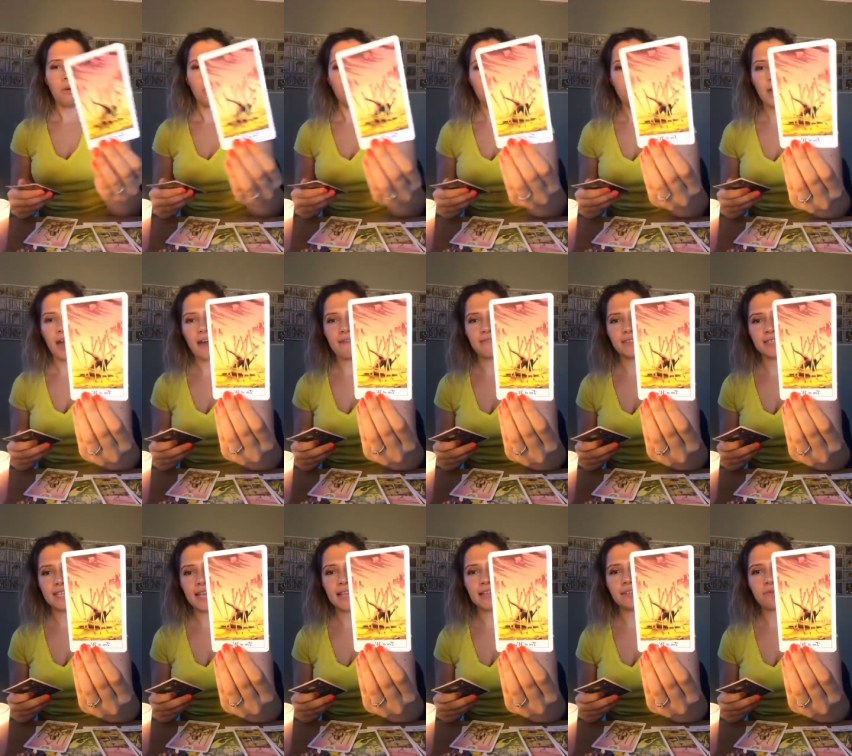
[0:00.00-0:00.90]
We have the
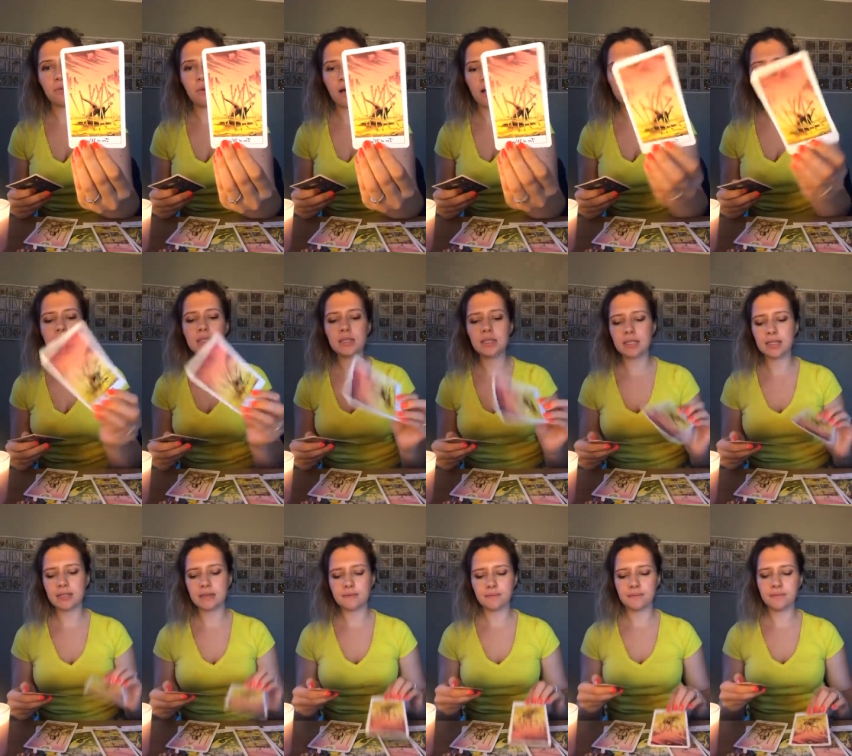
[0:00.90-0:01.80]
ten of
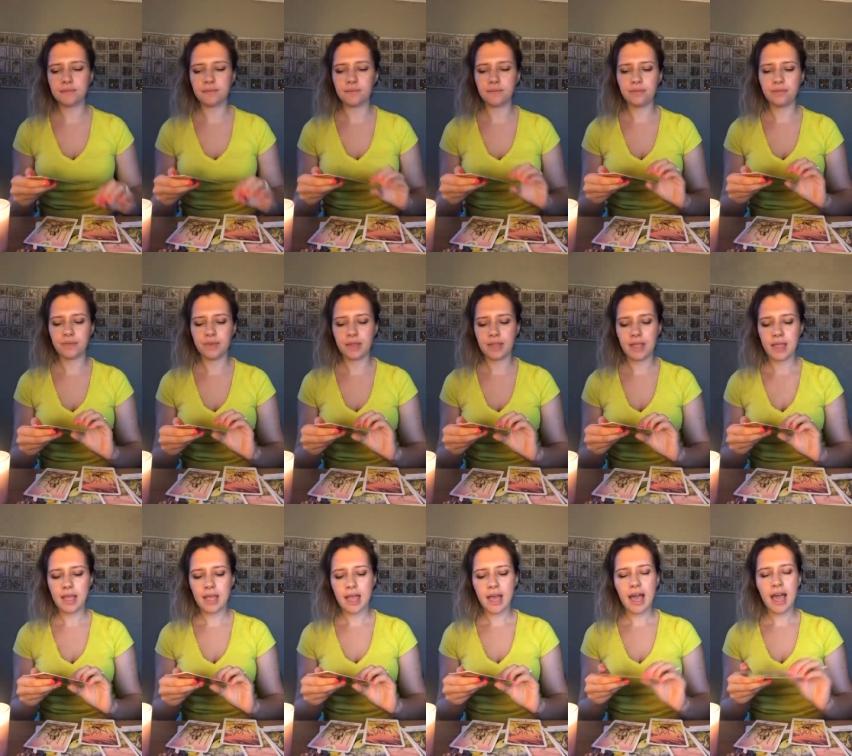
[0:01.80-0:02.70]
wands
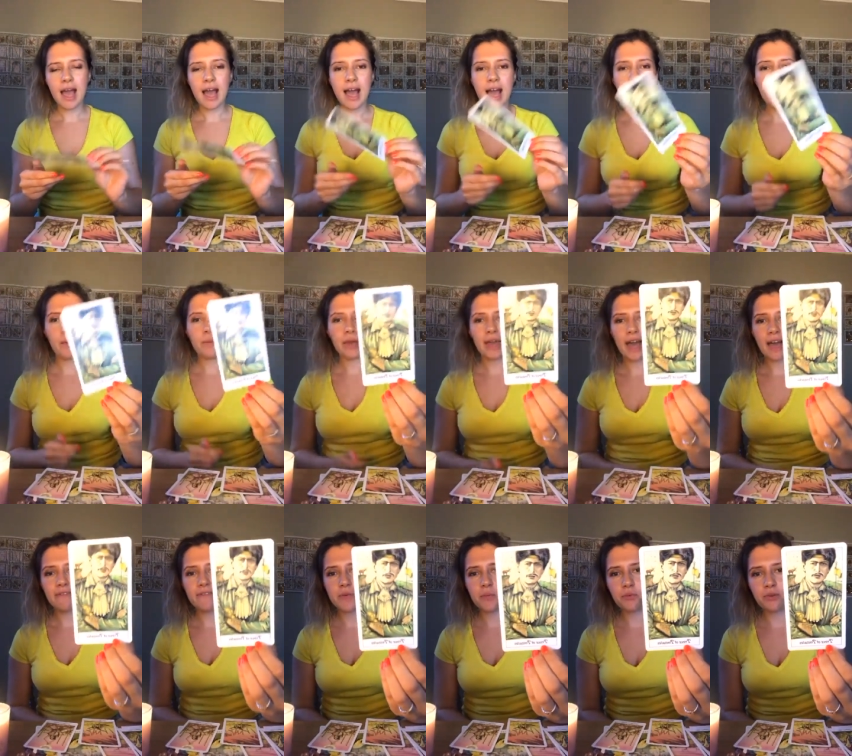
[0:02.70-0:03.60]
and we
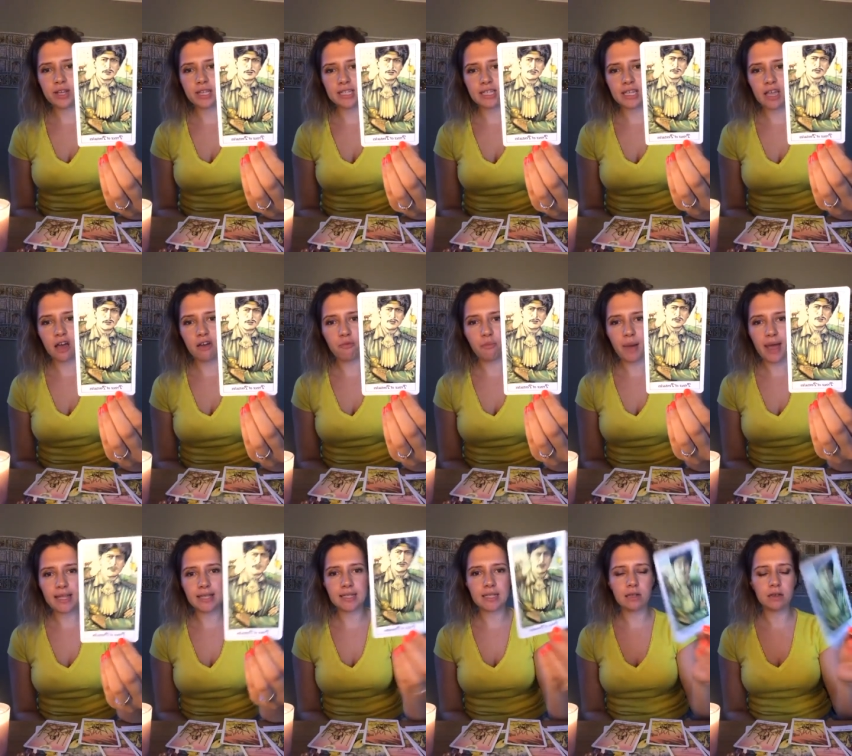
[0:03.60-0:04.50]
have the Prince of
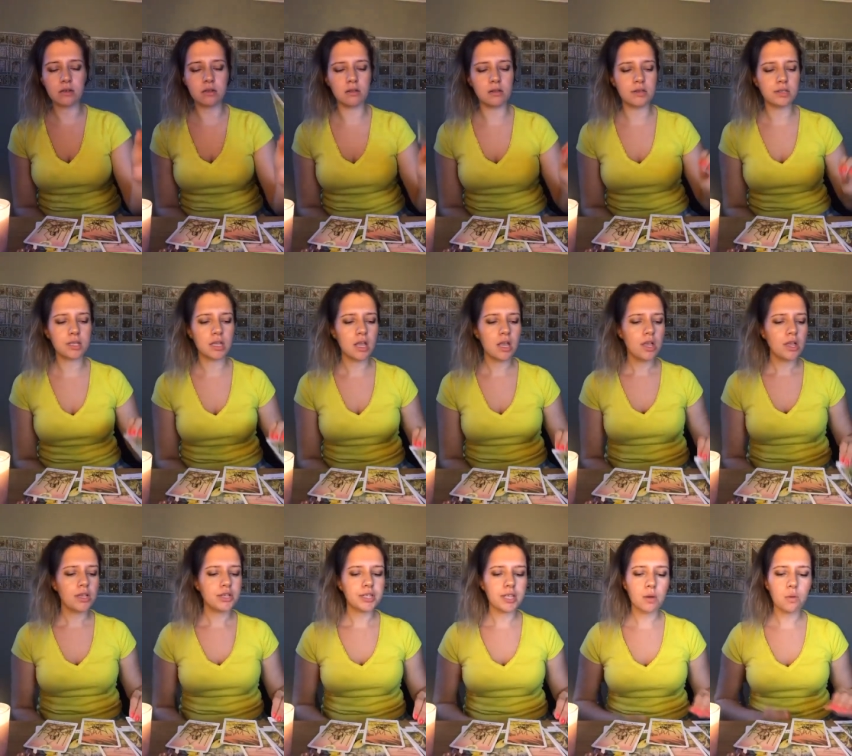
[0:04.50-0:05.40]
Pentacles.
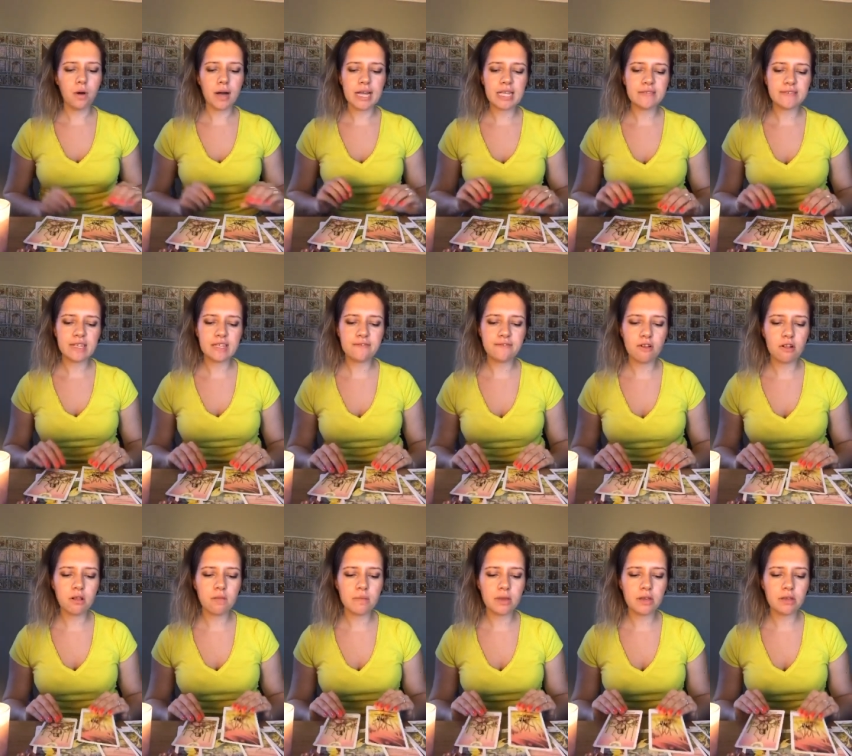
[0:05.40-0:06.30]
So, what is this
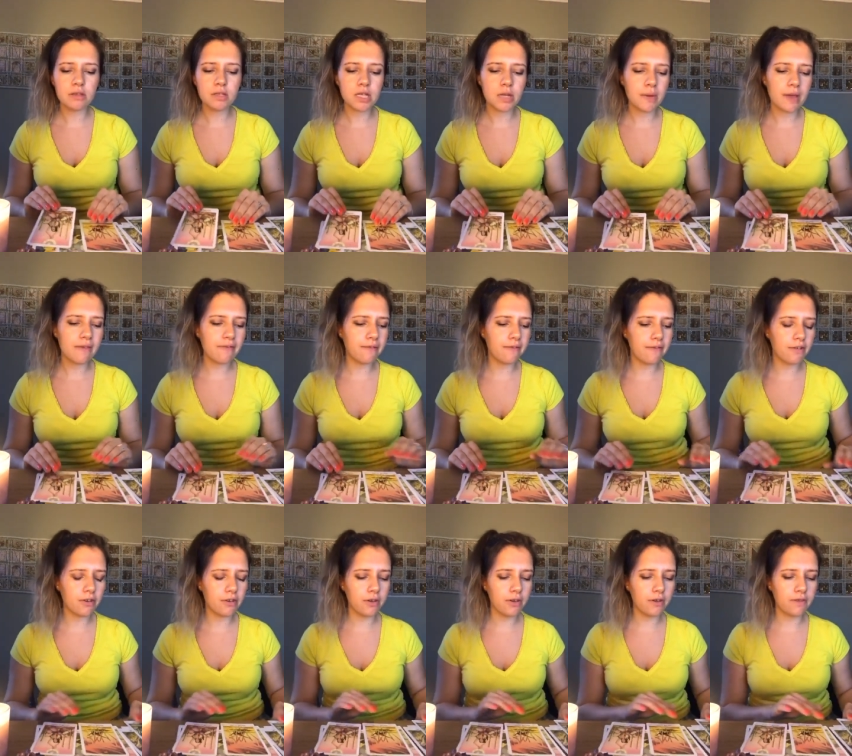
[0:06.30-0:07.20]
full moon doing
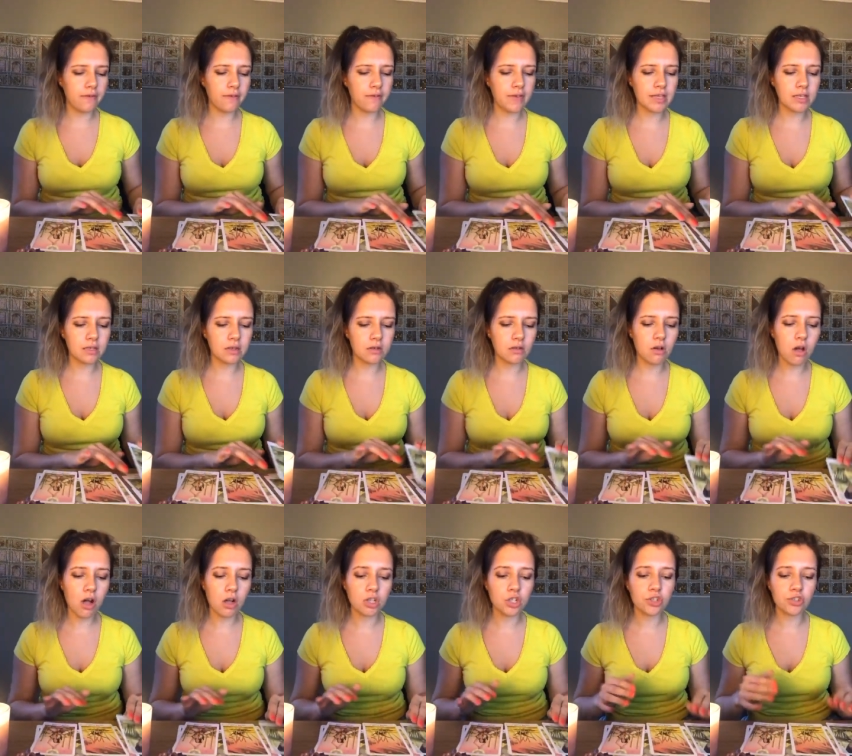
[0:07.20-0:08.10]
for, for this
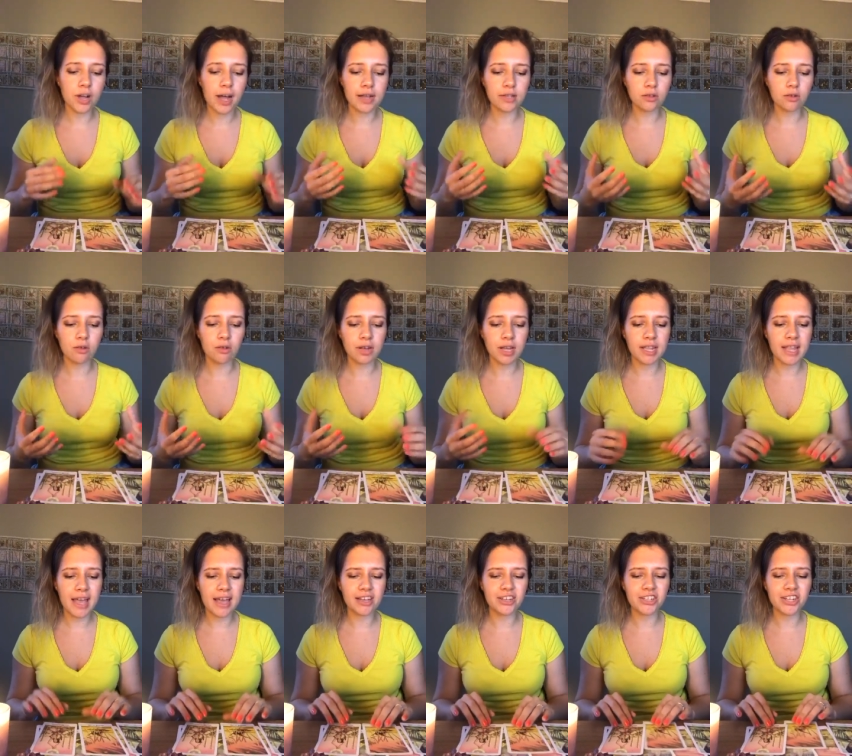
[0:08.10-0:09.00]
contract or
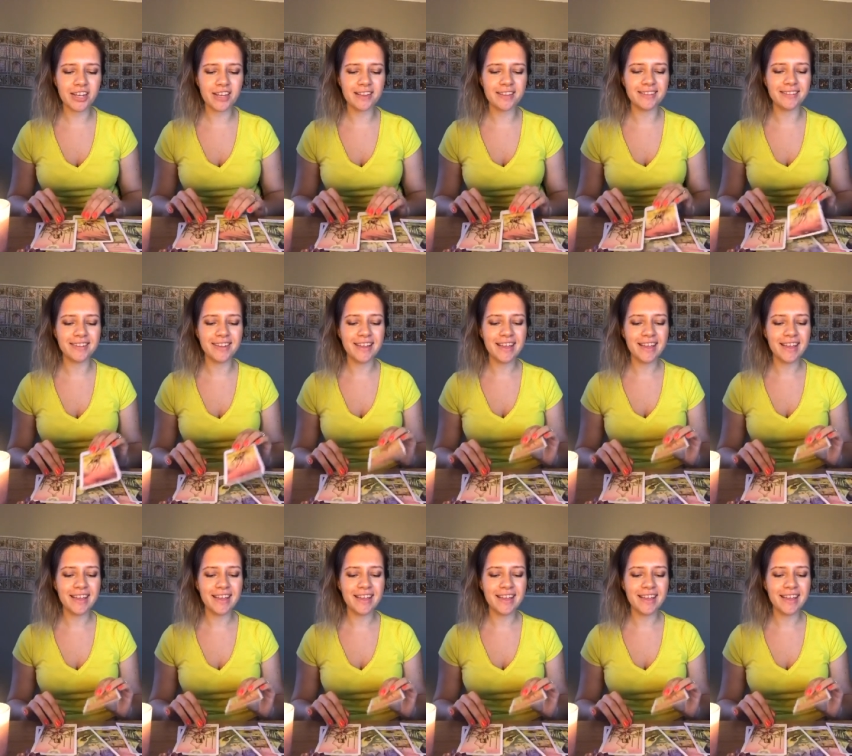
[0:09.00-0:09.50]
connection?